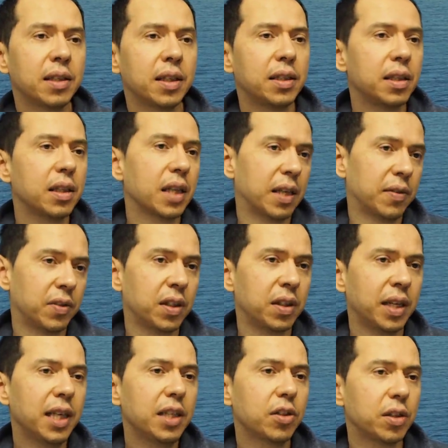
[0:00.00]
they still have the
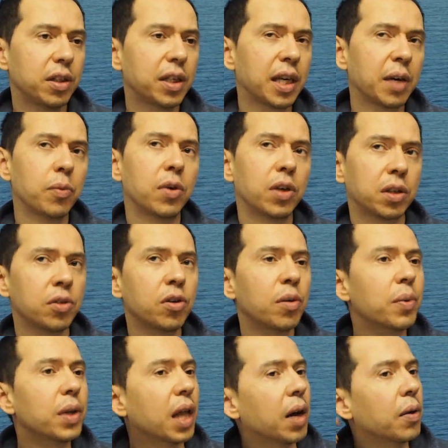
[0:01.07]
day, so they can work
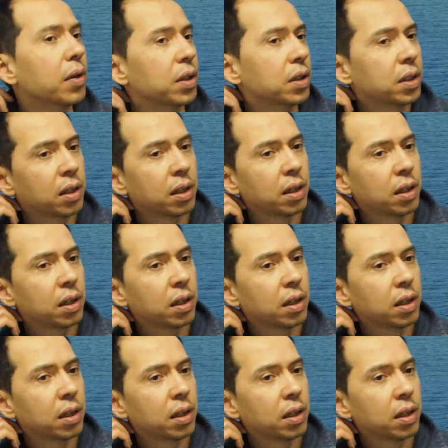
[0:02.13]
normal hours.